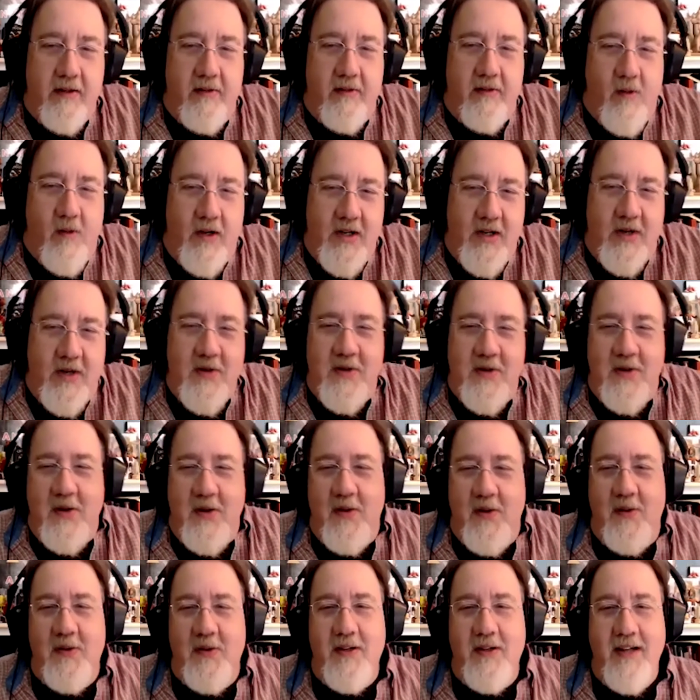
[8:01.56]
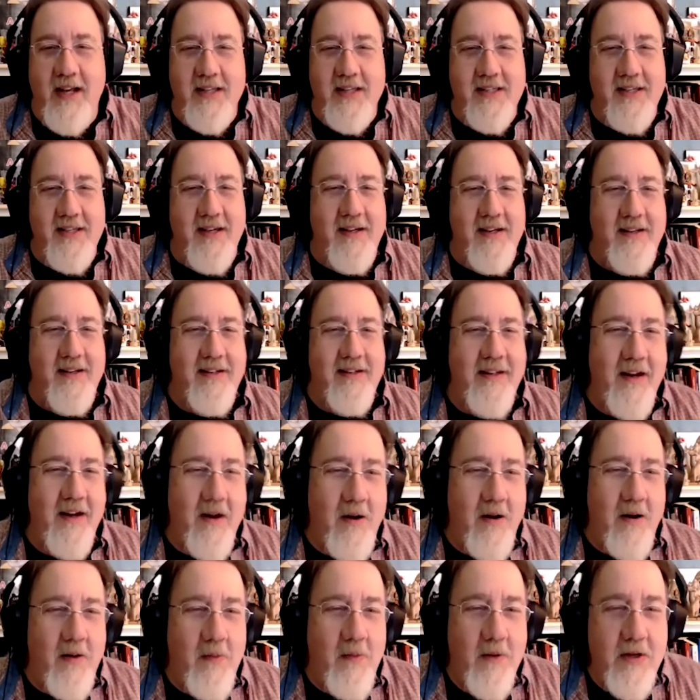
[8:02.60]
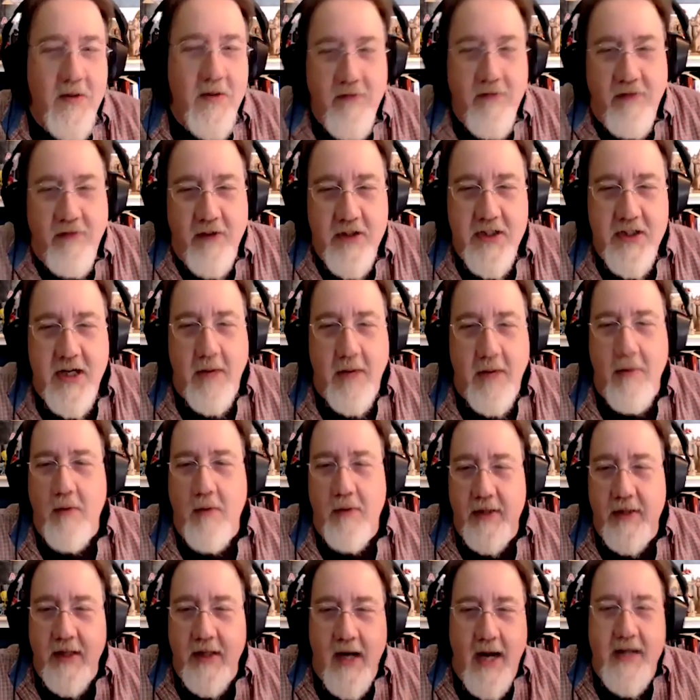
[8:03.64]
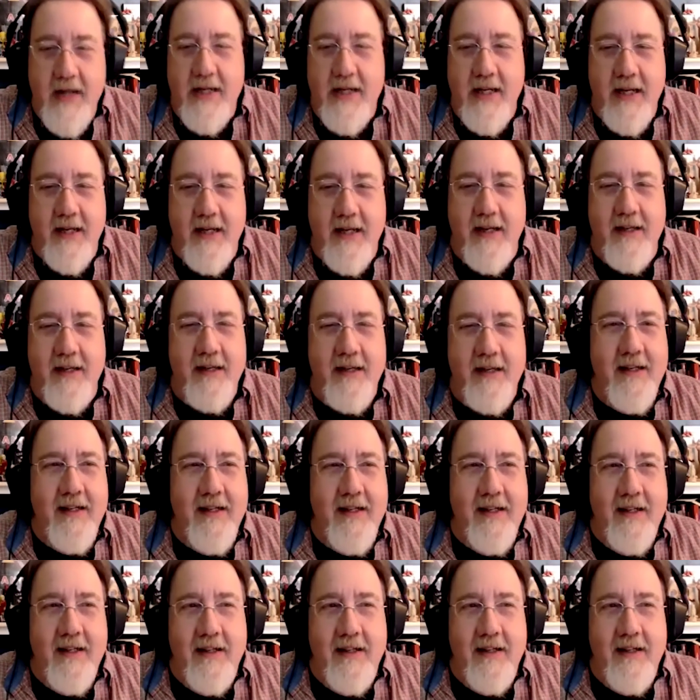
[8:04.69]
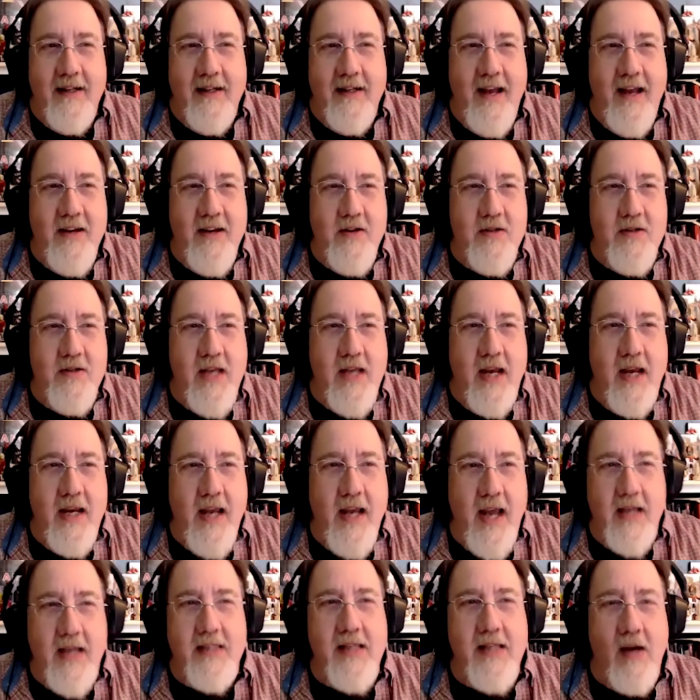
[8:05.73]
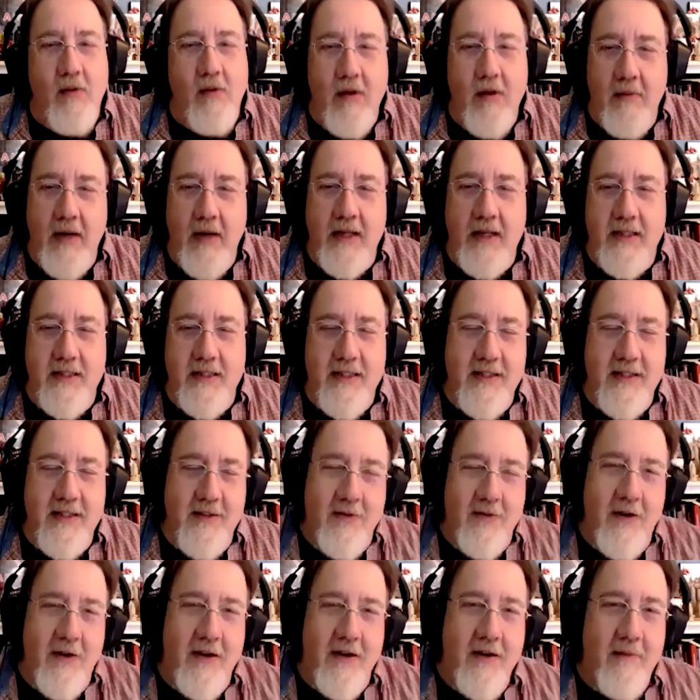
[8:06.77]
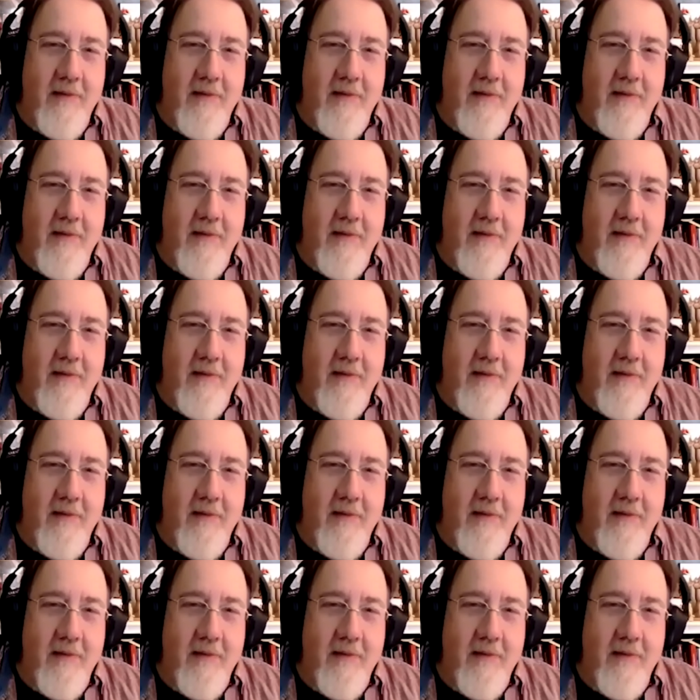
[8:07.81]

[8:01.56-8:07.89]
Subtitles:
What do you do as when you first come up with an idea and you say, yes, I want to make this into a